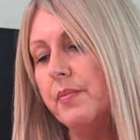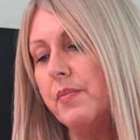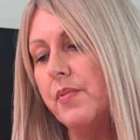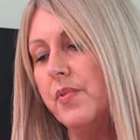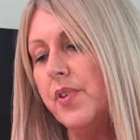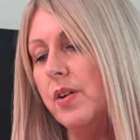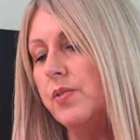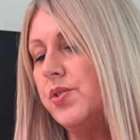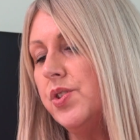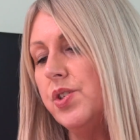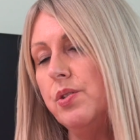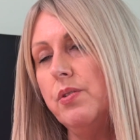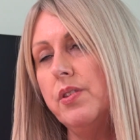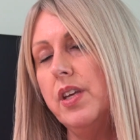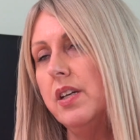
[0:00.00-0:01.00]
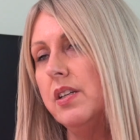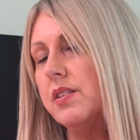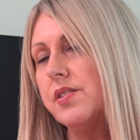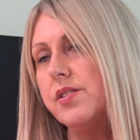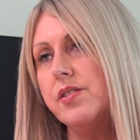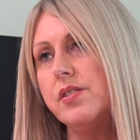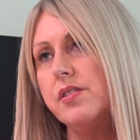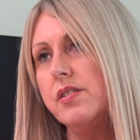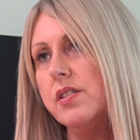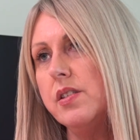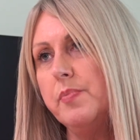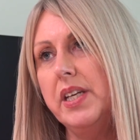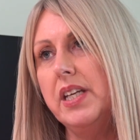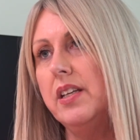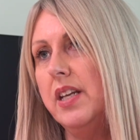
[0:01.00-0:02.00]
those two things to
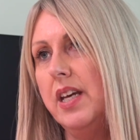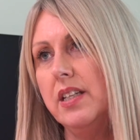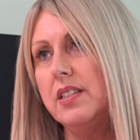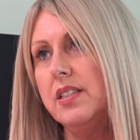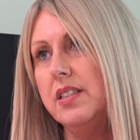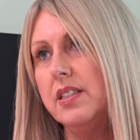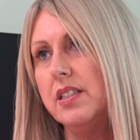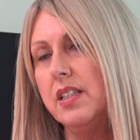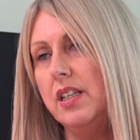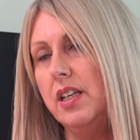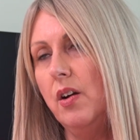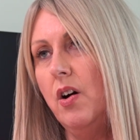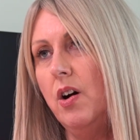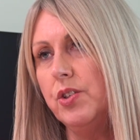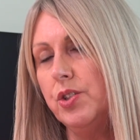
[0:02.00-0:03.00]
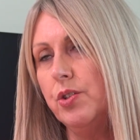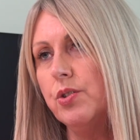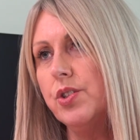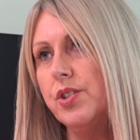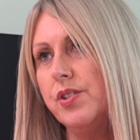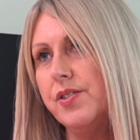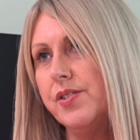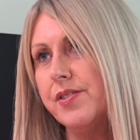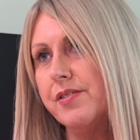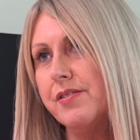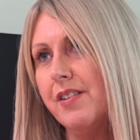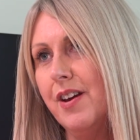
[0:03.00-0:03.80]
be connected. Our doctors